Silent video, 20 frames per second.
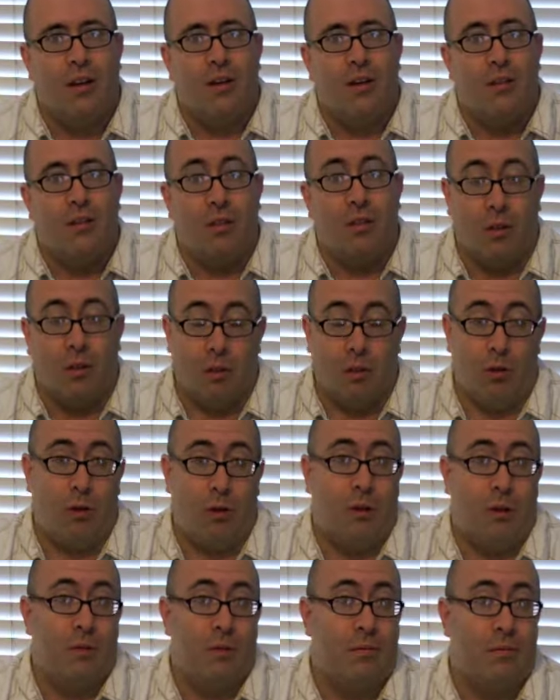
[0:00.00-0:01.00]
the Lord.
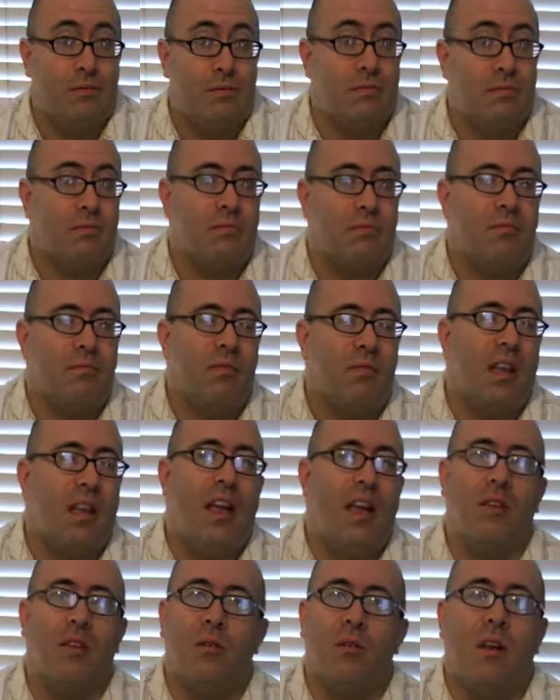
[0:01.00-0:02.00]

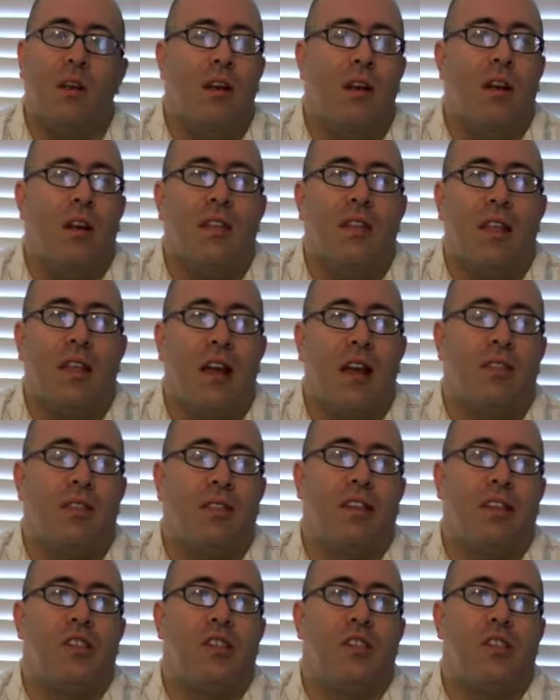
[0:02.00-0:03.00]
And I think
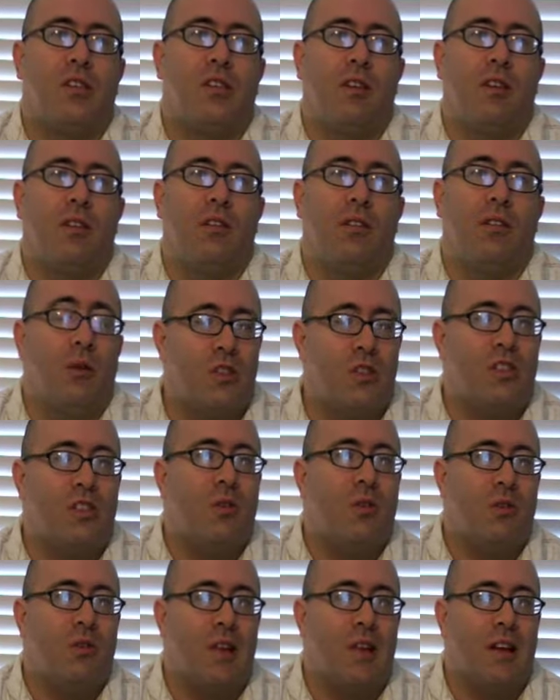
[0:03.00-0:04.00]
that's those
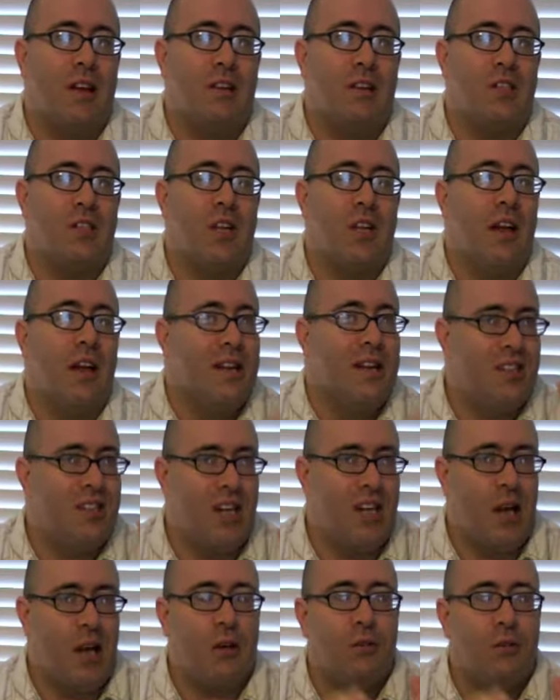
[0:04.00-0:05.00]
two things,
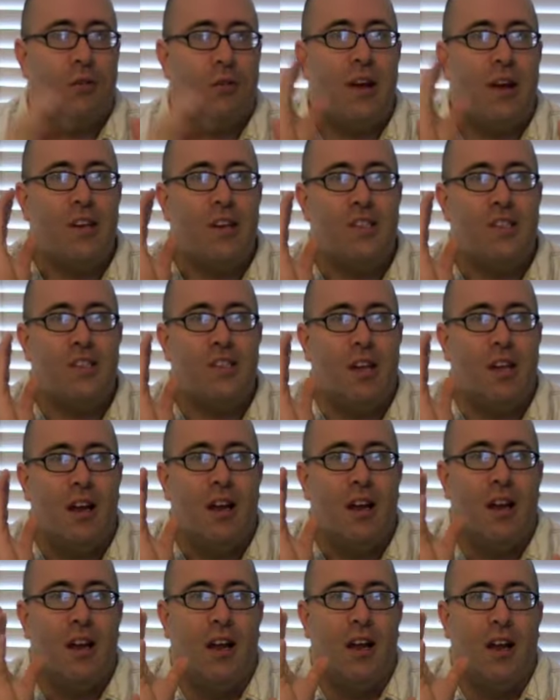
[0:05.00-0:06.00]
sacrifice
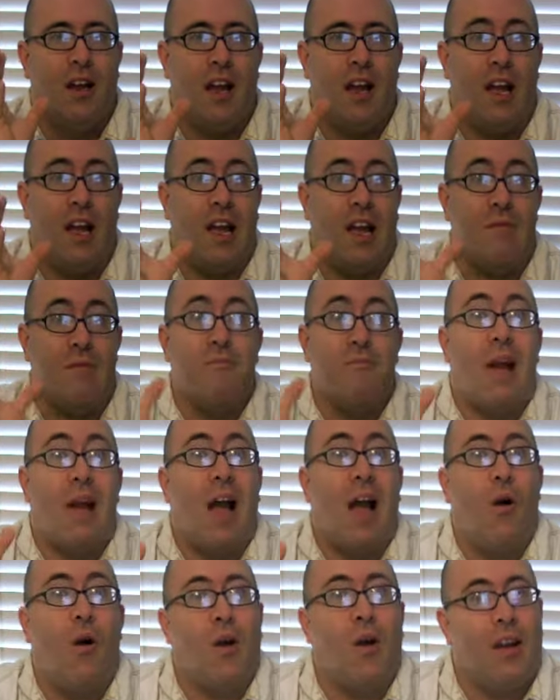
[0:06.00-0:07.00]
and
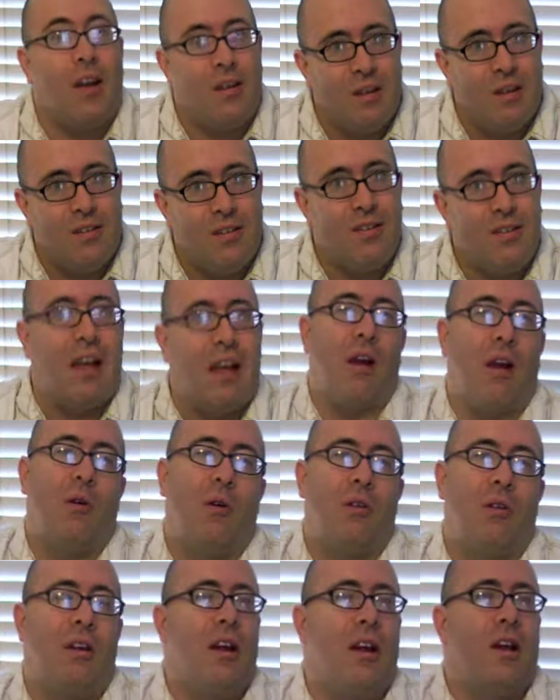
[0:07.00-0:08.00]
bowing
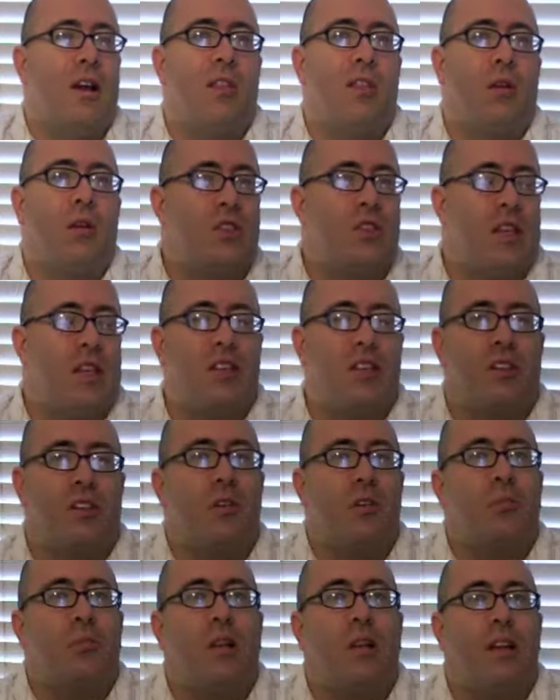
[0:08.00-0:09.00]
down. Those things are
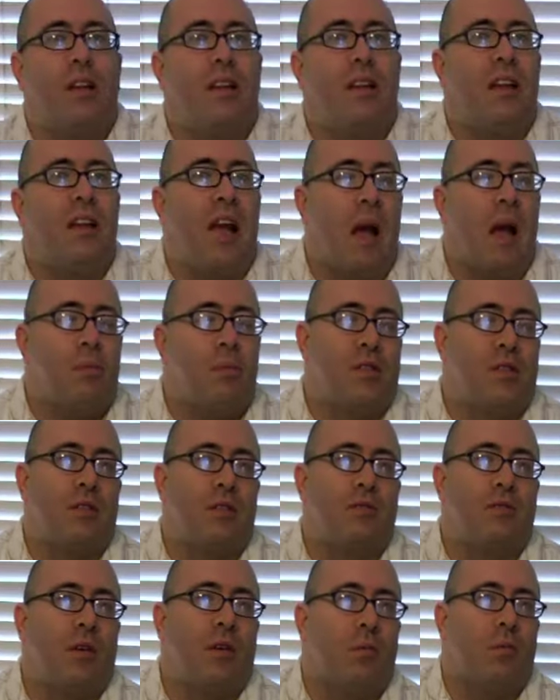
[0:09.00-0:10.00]
completely absent
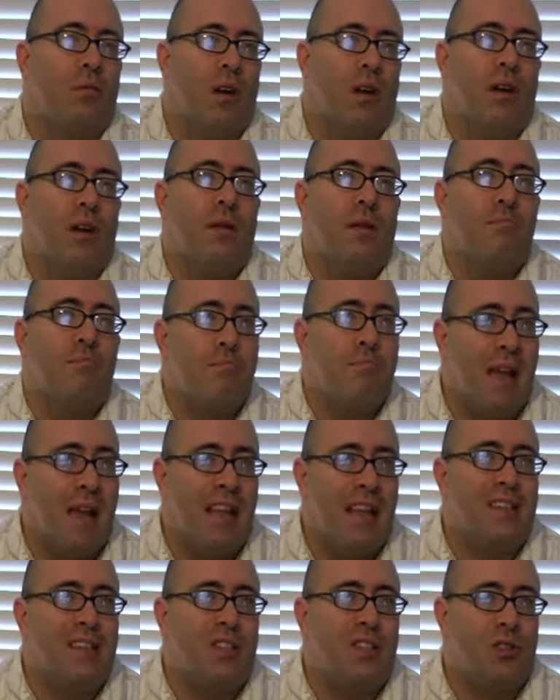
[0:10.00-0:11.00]
from
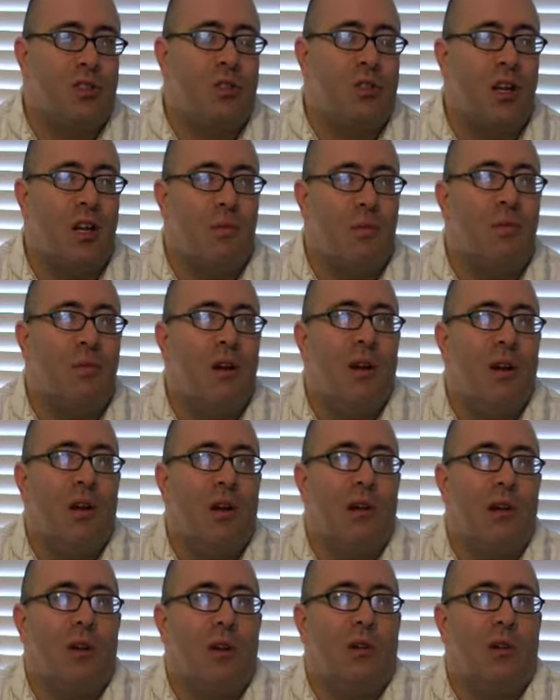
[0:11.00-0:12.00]
mainstream
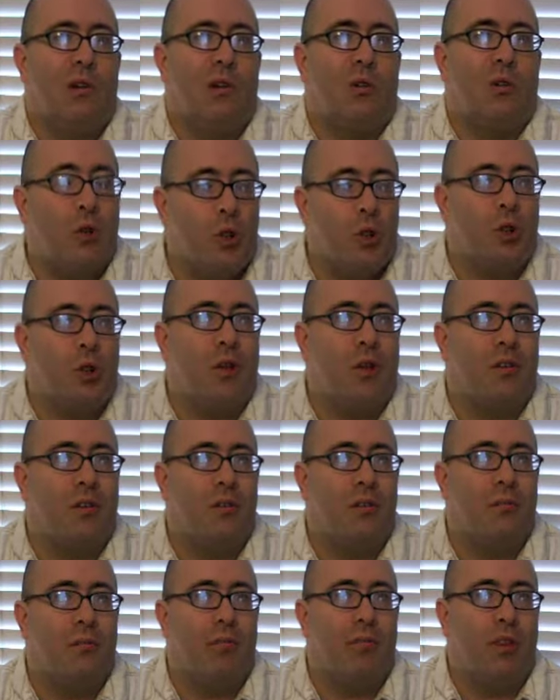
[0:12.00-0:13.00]
Christian
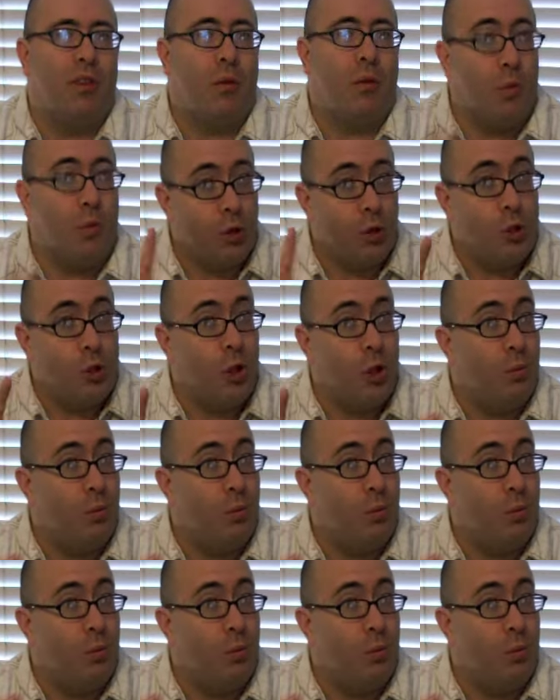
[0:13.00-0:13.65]
worship.